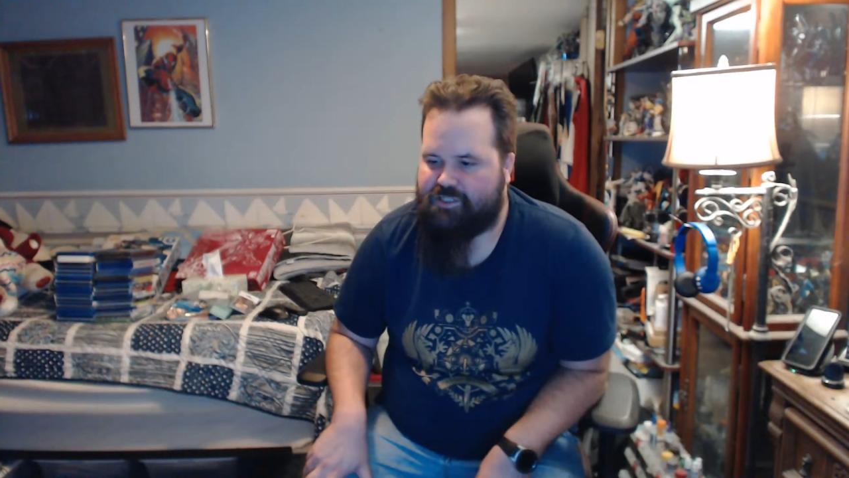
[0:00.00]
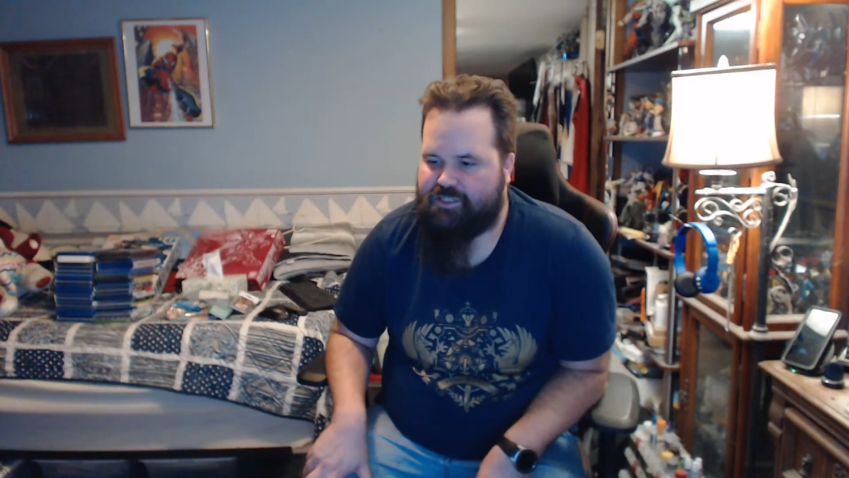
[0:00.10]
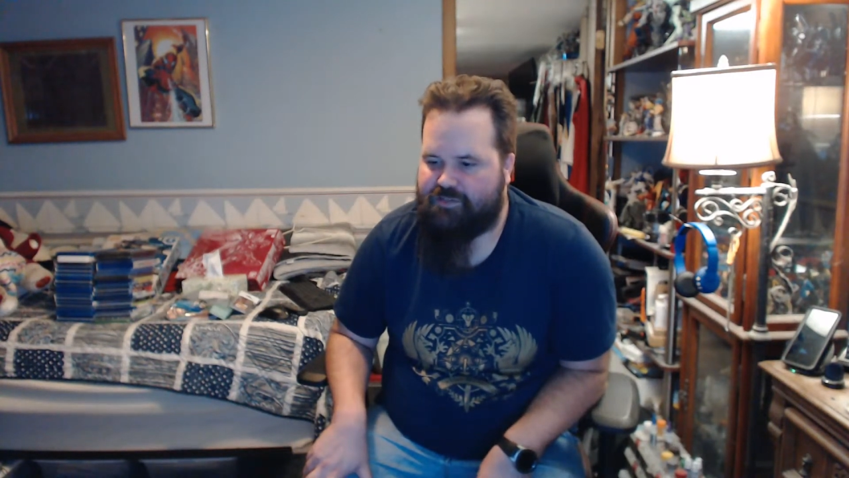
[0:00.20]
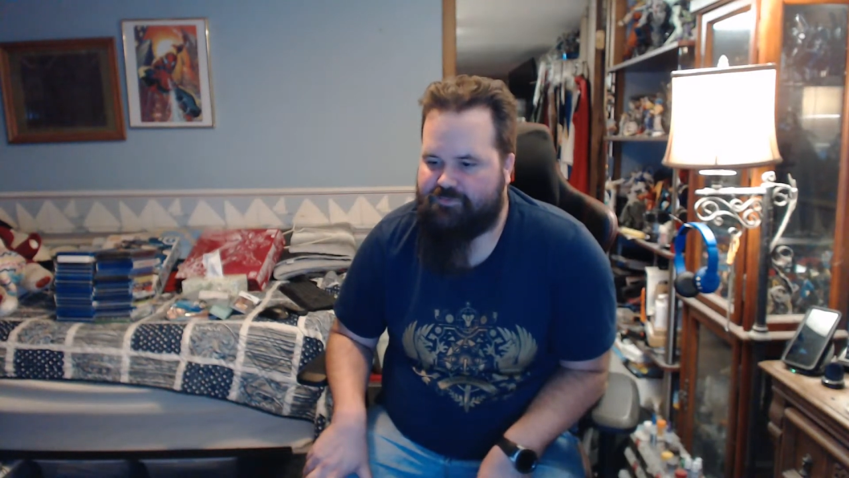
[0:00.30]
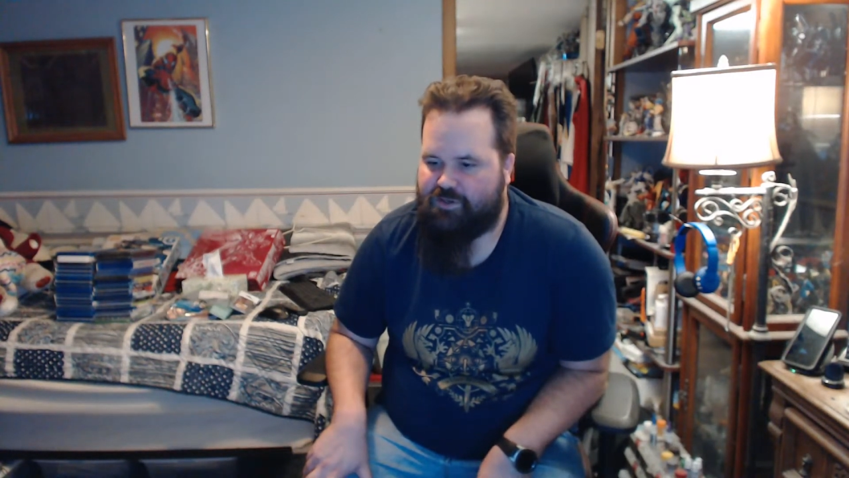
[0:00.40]

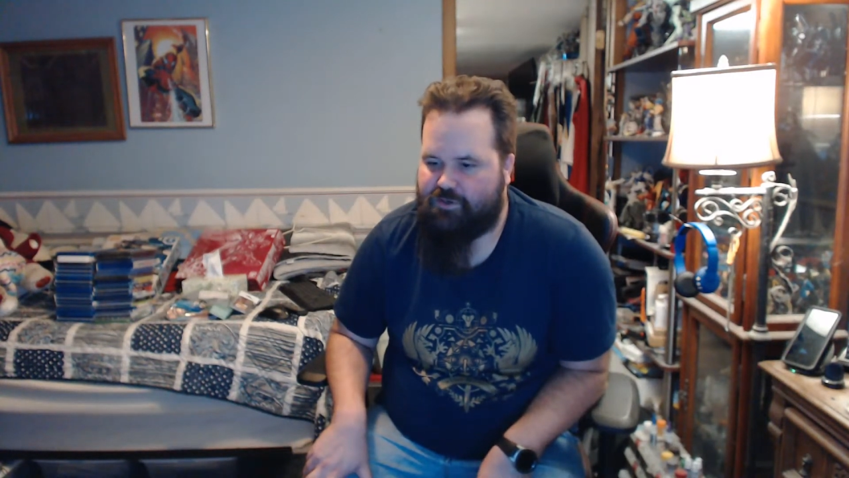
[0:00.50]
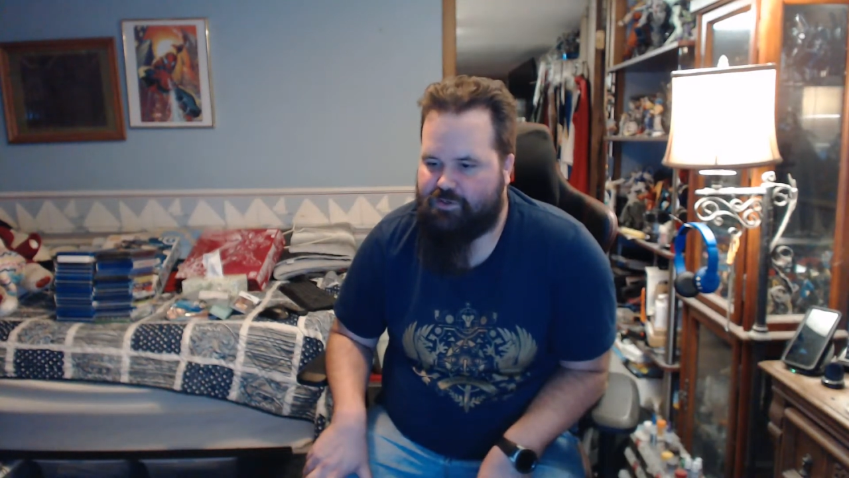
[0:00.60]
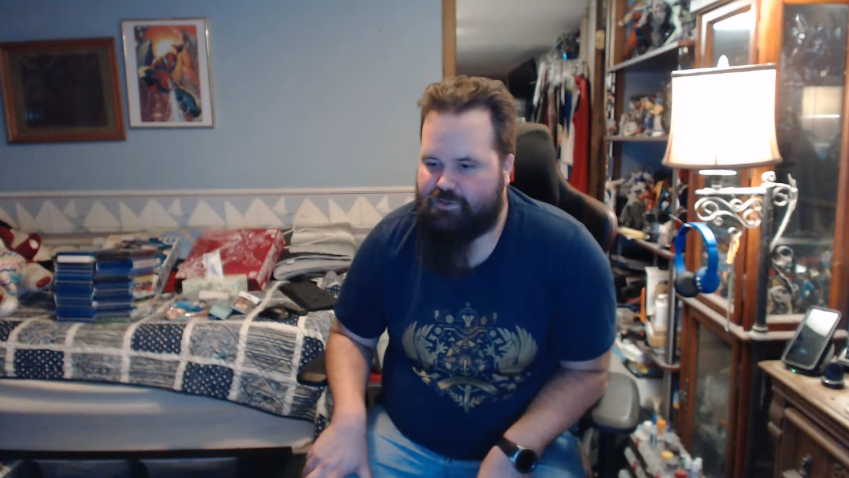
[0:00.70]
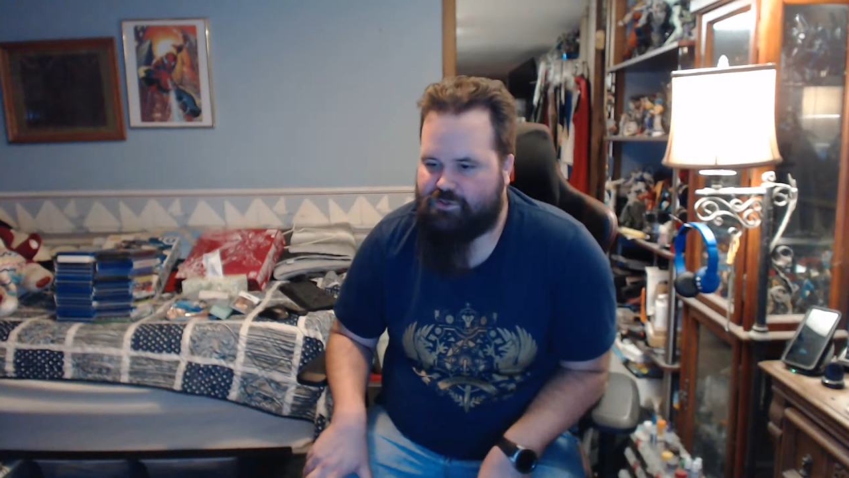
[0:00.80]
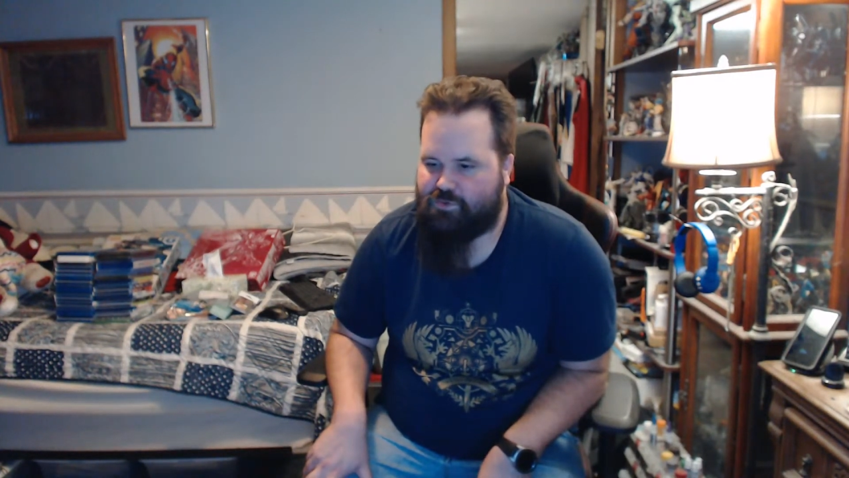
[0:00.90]
info
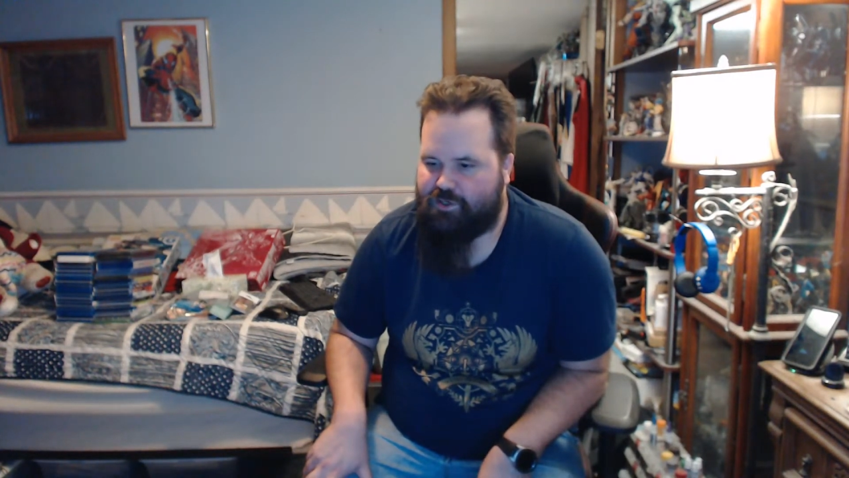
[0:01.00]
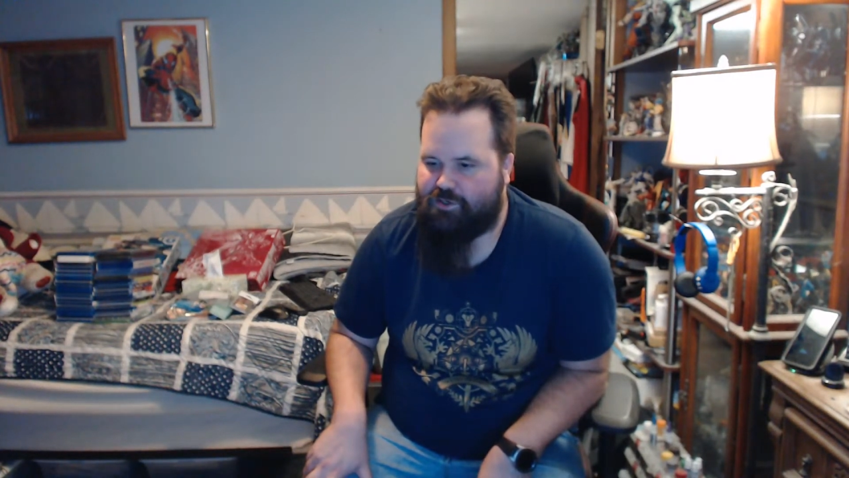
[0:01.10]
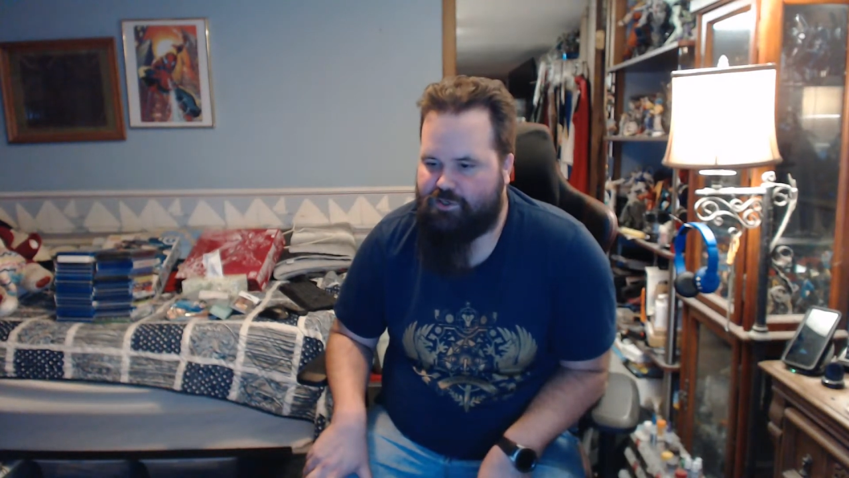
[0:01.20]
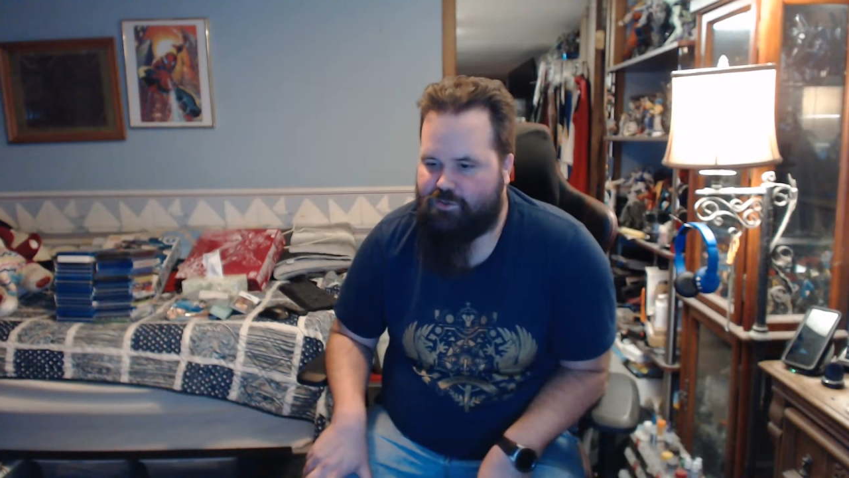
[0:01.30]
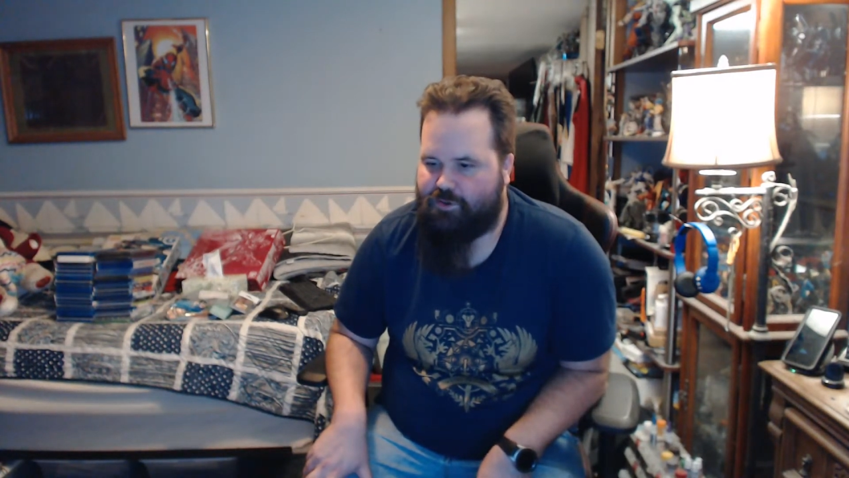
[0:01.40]
in your
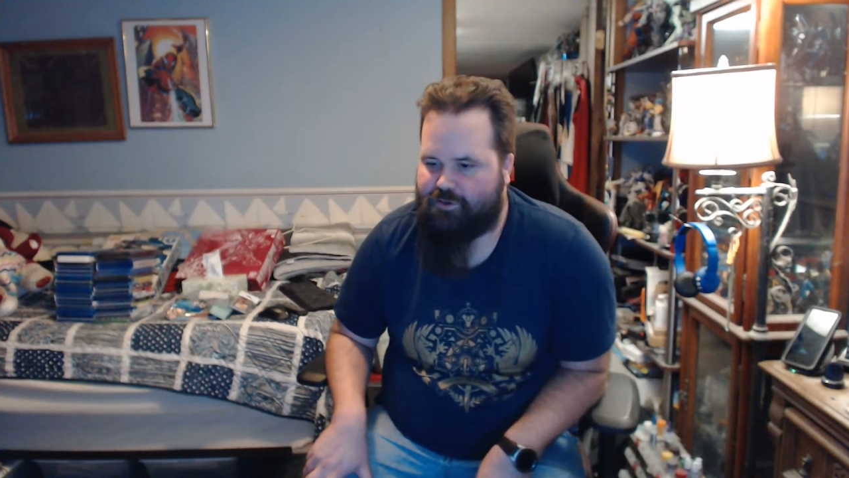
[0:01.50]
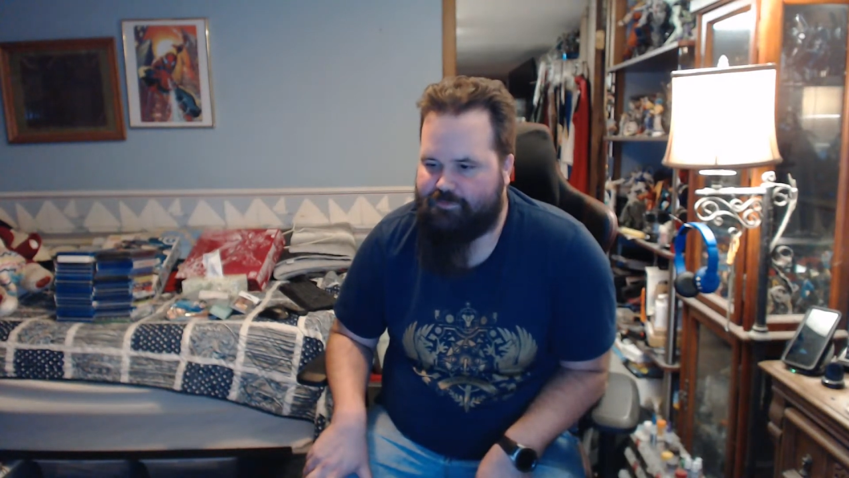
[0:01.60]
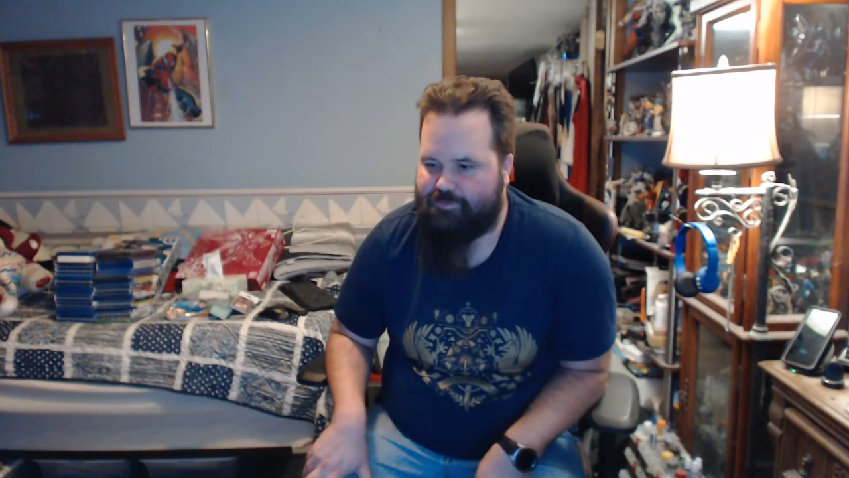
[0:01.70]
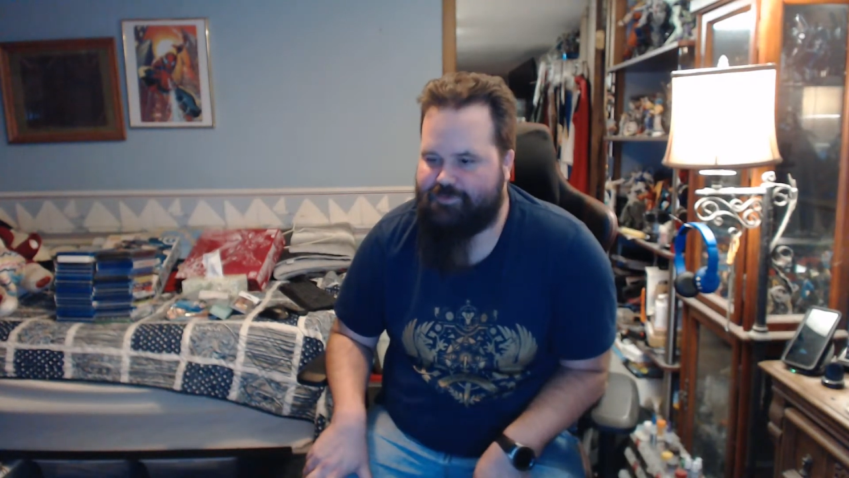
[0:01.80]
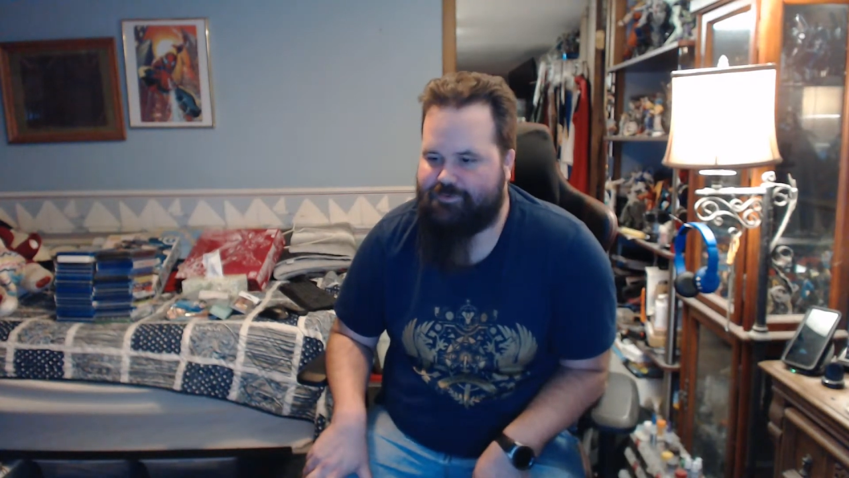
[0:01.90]
Twitter. You're welcome.